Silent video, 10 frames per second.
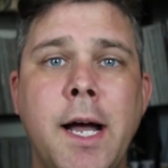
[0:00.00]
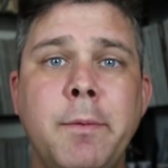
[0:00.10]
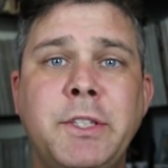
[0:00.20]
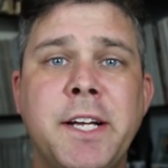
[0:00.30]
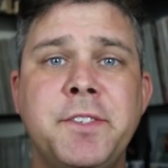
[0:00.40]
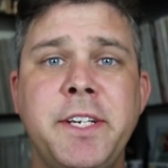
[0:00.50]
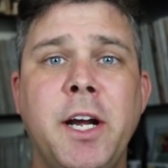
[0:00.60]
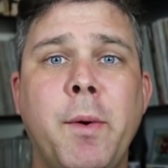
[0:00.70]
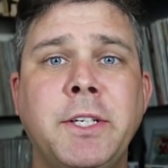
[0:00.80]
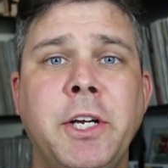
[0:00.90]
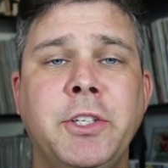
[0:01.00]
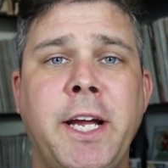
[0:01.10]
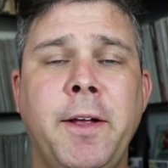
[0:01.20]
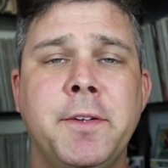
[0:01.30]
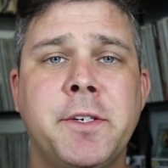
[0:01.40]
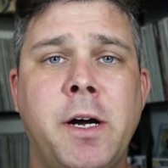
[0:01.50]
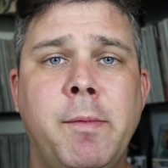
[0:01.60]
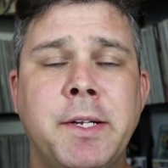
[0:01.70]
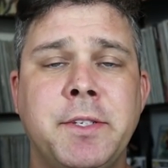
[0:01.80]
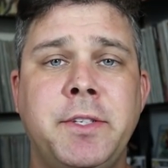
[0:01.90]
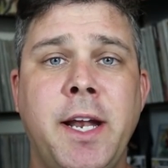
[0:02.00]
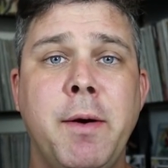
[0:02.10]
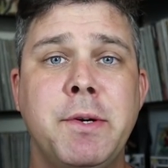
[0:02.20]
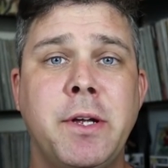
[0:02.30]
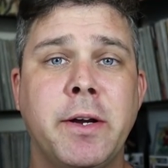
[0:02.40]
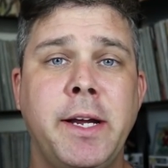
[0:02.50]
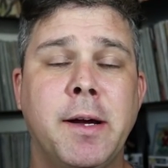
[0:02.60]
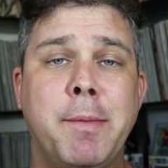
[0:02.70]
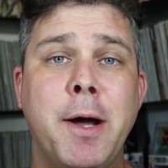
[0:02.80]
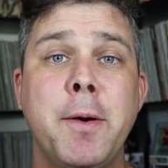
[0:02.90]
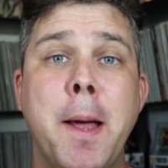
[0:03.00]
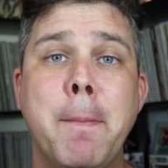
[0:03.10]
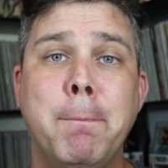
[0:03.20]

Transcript: I'm Jesse, you're watching JLS Comics, and today we're talking about